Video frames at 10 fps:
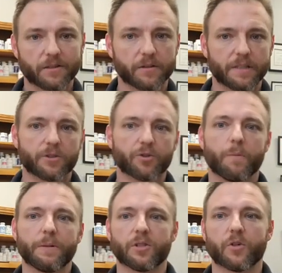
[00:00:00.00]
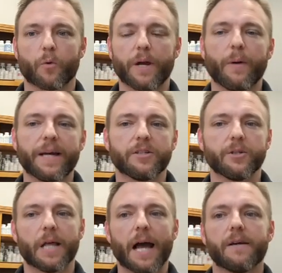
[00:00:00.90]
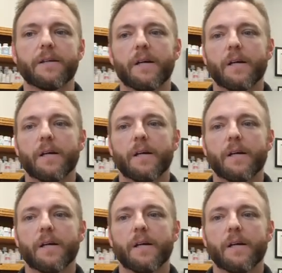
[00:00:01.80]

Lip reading: So Celltropin is a great way to do that.